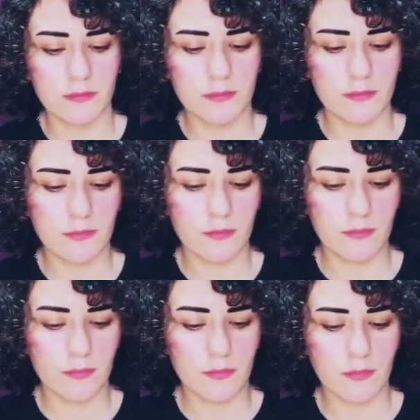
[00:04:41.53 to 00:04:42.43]

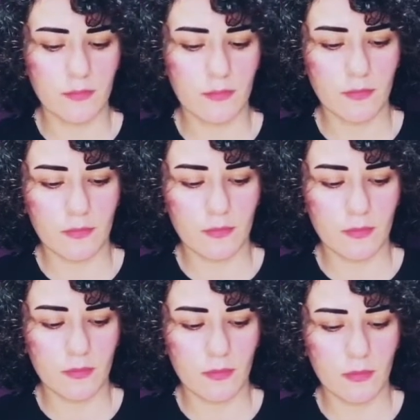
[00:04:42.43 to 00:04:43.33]

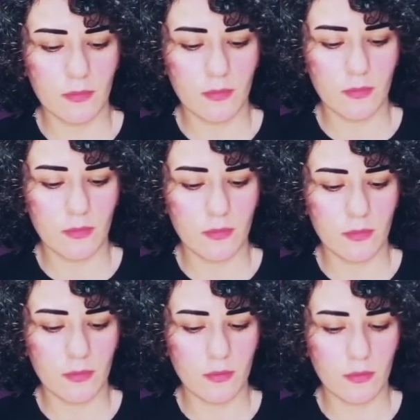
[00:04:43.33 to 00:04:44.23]

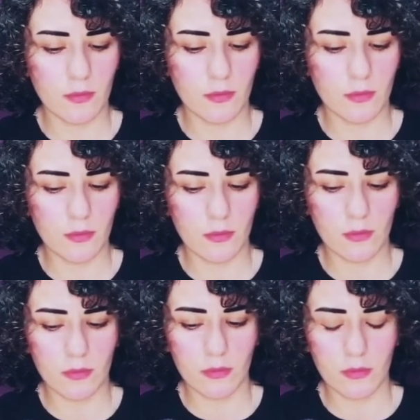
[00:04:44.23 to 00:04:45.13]

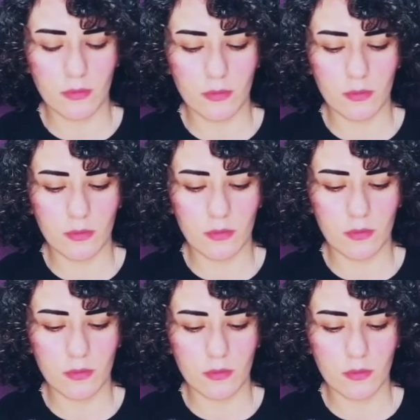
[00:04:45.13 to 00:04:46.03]
Nothing is said.